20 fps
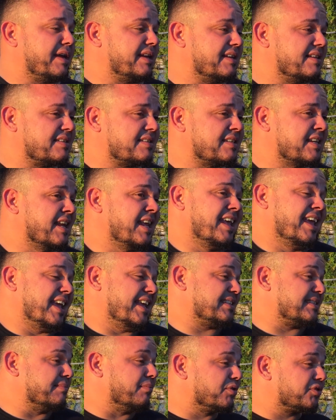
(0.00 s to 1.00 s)
maintenance.
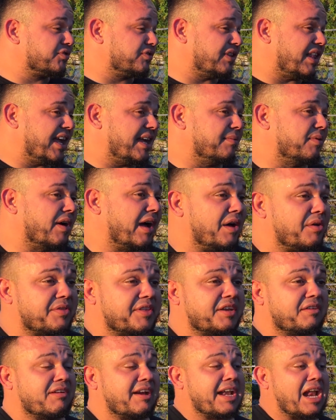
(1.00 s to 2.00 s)
It's the most reliable
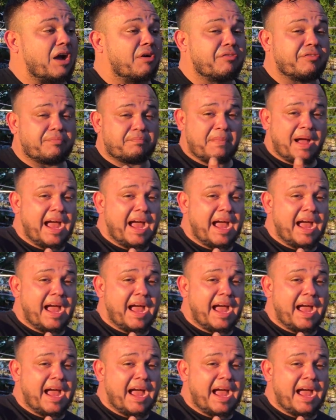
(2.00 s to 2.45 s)
out there right now.